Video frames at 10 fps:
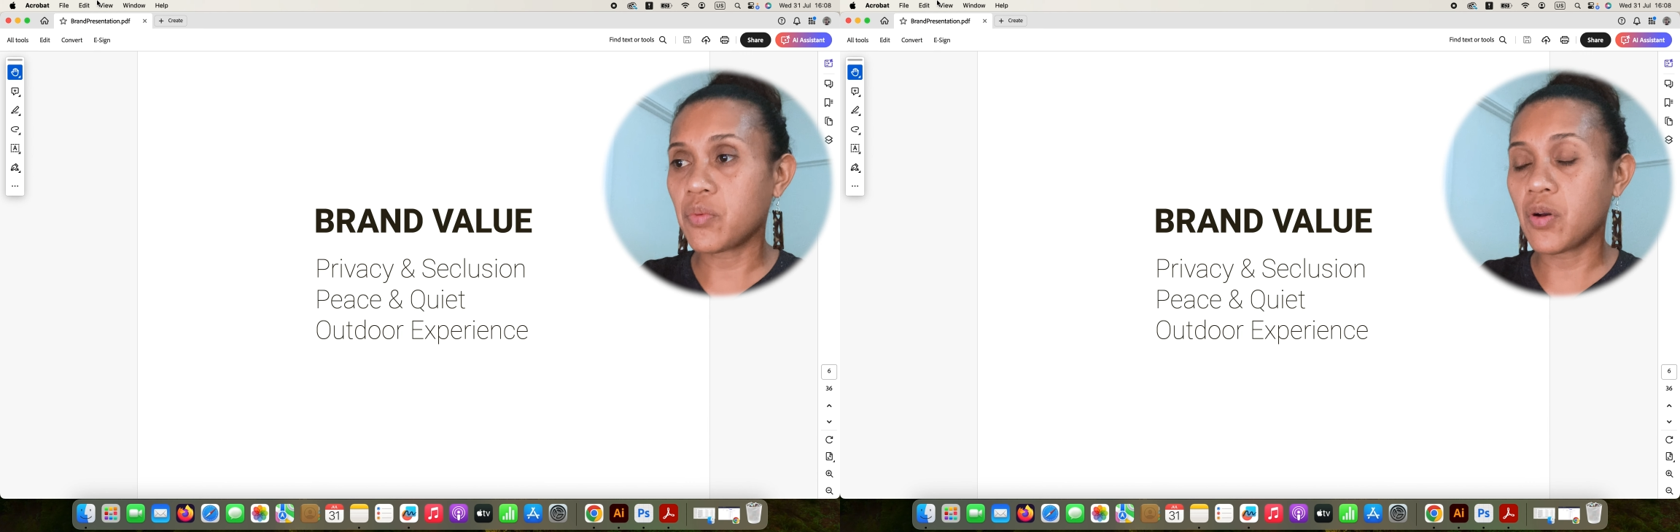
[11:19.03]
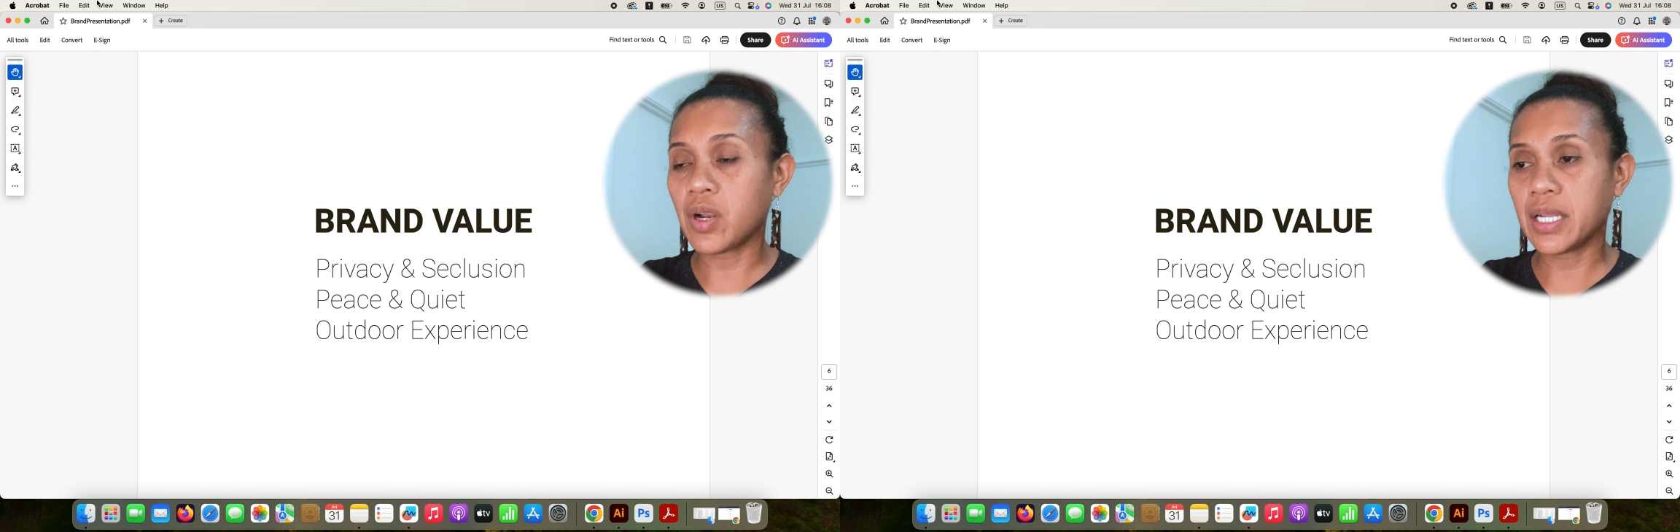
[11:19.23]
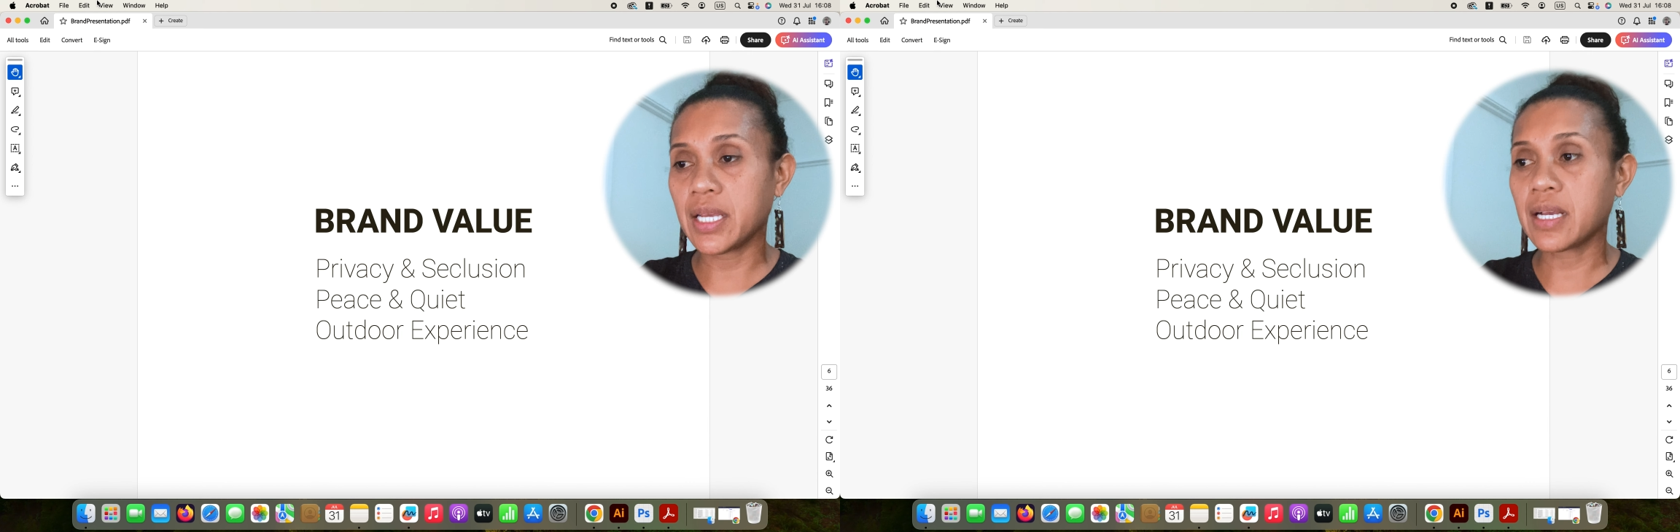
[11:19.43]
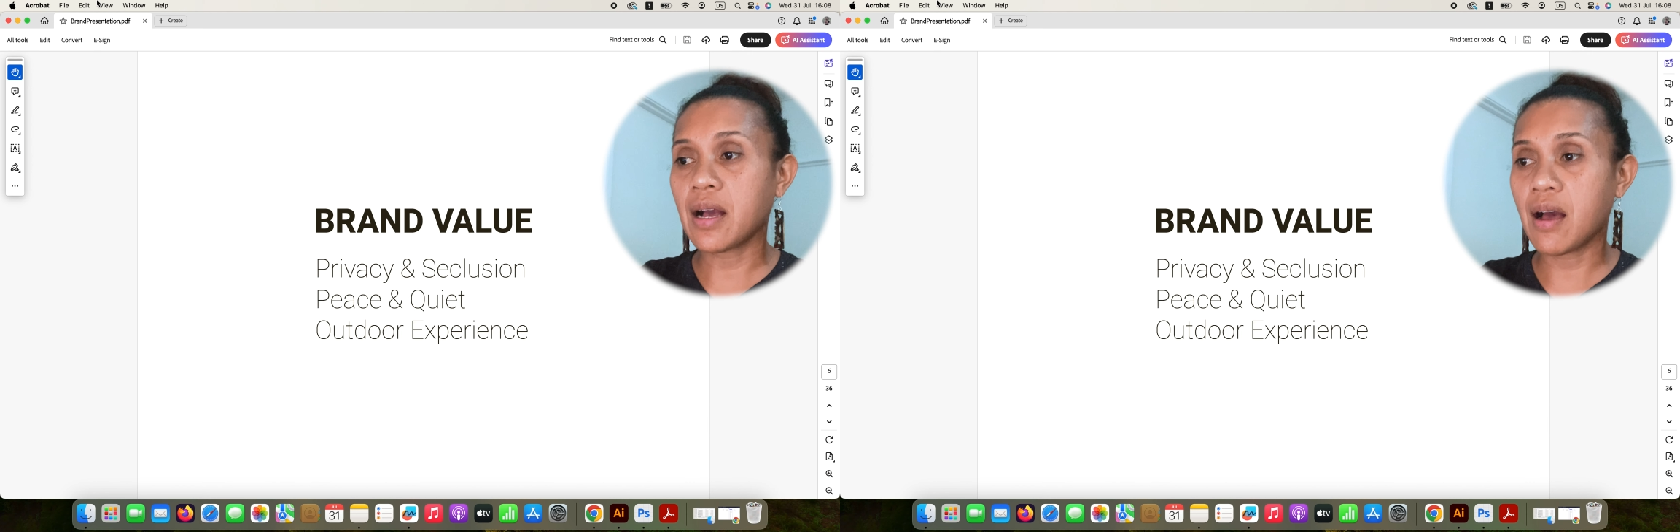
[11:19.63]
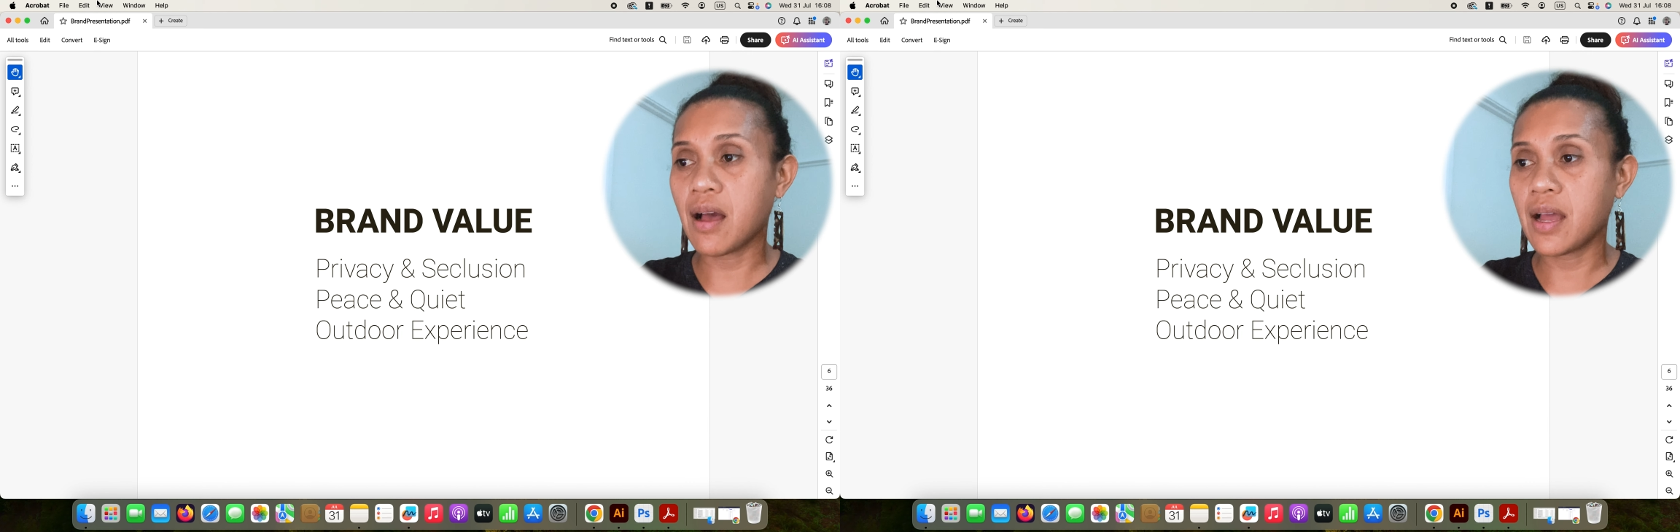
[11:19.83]
rolling
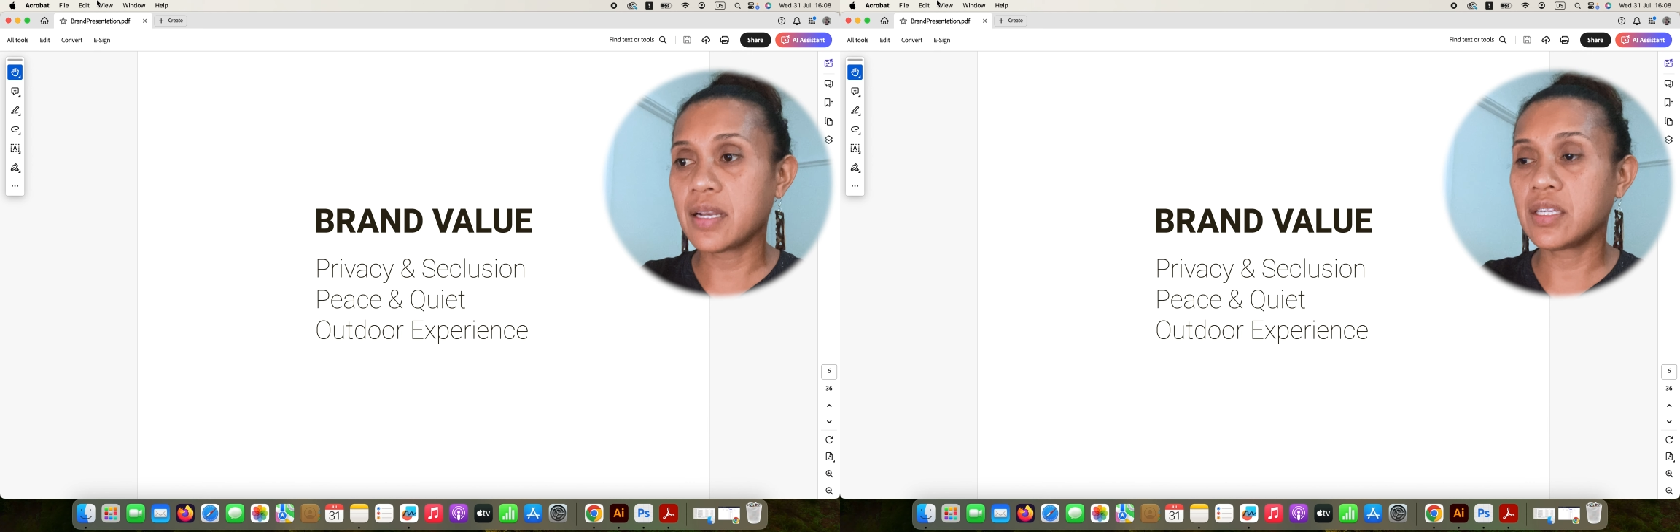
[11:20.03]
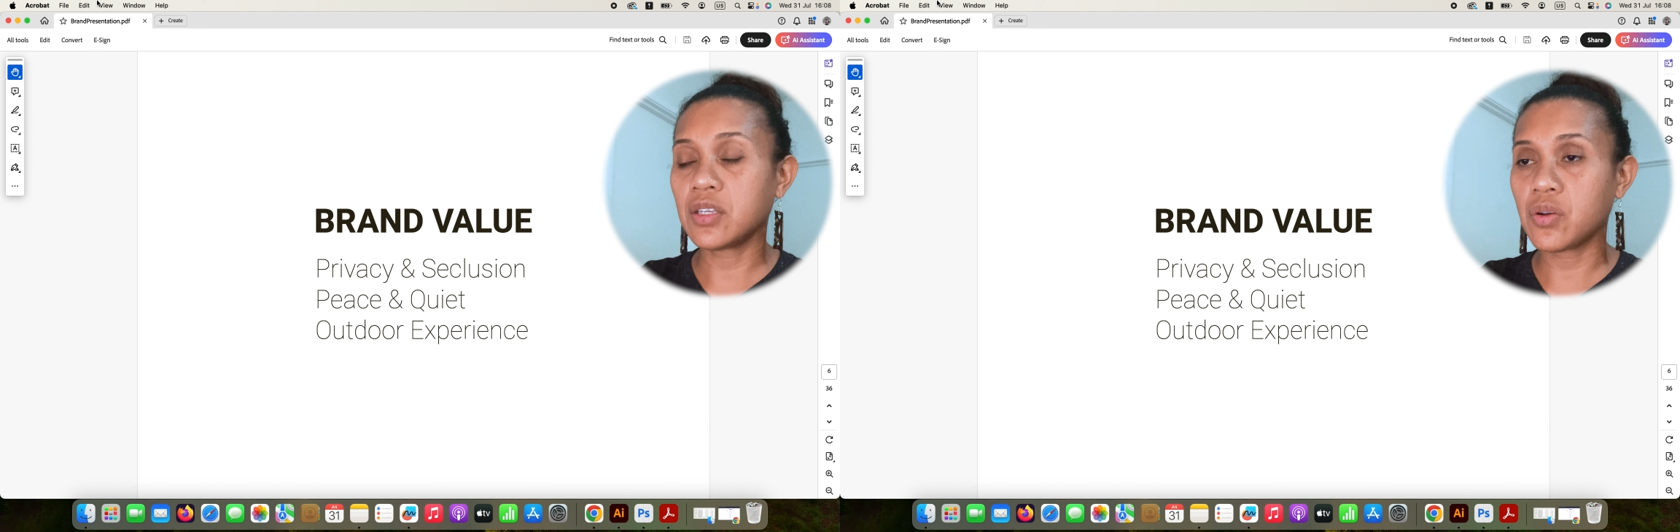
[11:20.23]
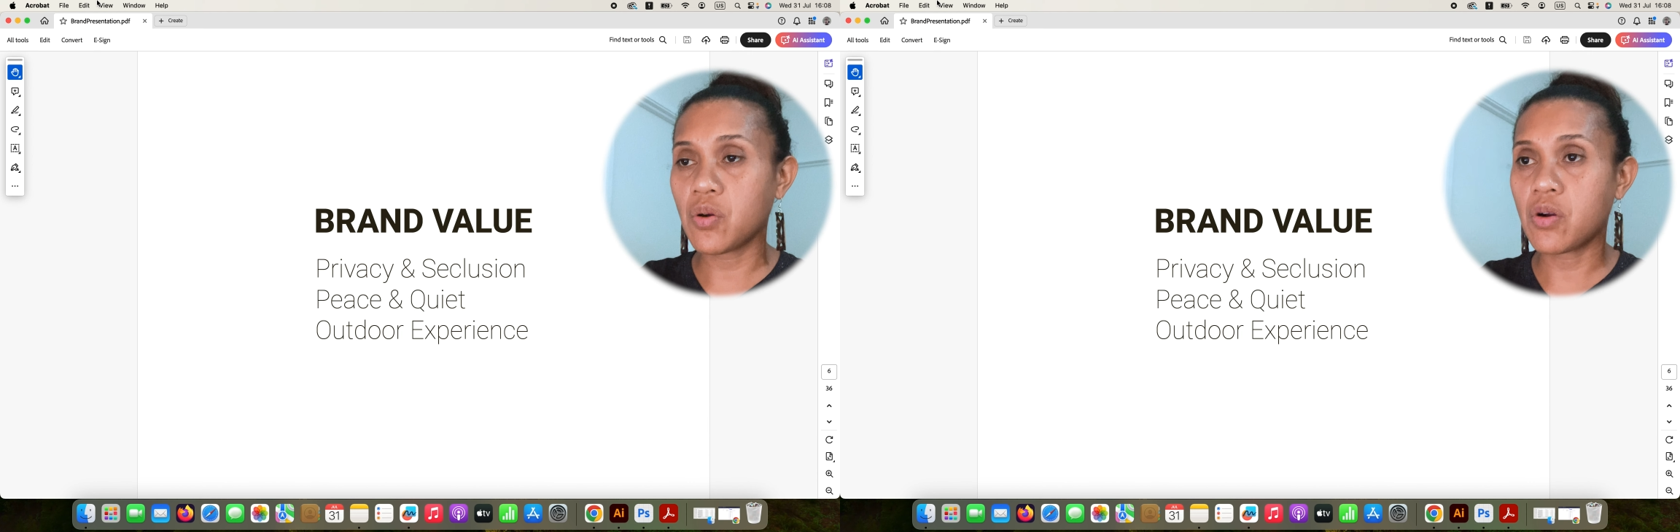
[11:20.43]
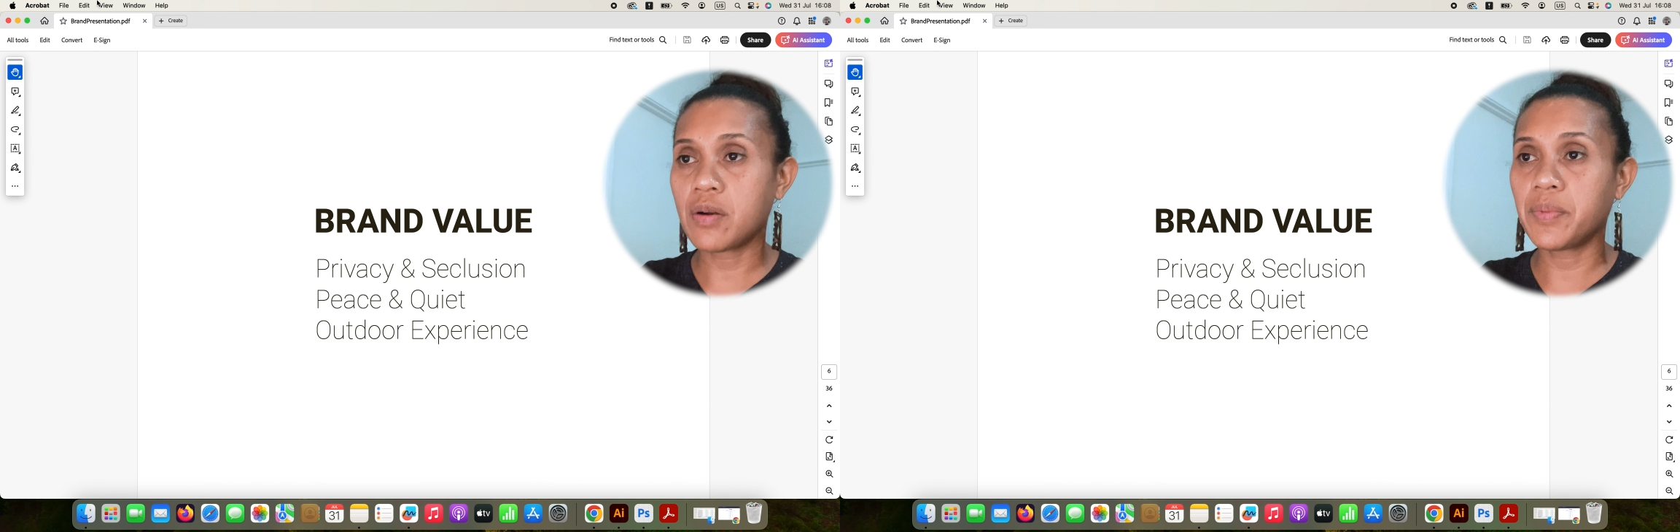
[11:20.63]
on your